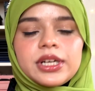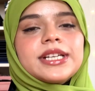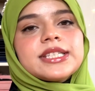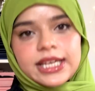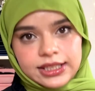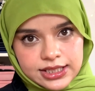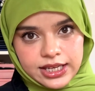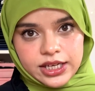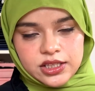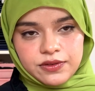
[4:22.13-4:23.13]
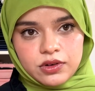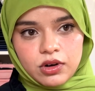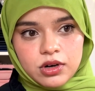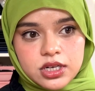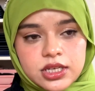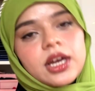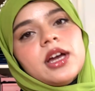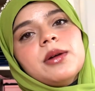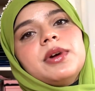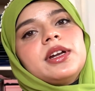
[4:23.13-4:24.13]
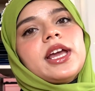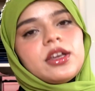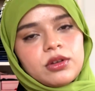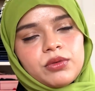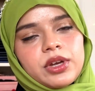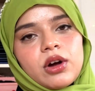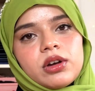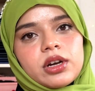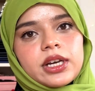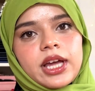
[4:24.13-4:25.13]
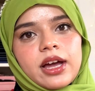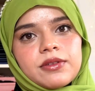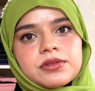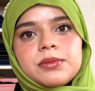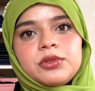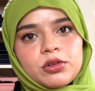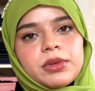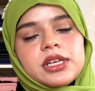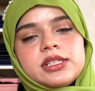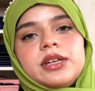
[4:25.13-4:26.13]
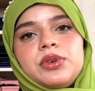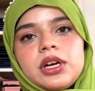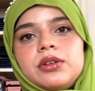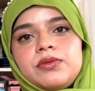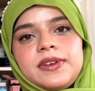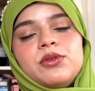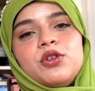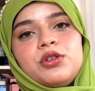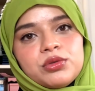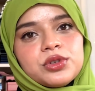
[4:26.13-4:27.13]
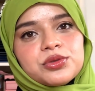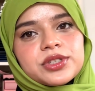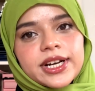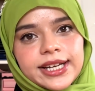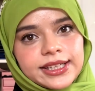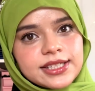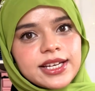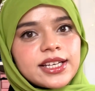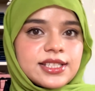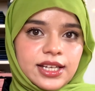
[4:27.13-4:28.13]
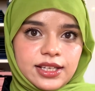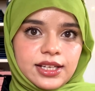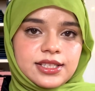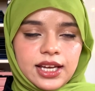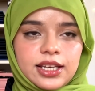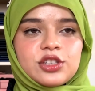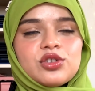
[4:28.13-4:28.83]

It's data science, of course, but like, you know, we already have some domains that we want to use that data science techniques in.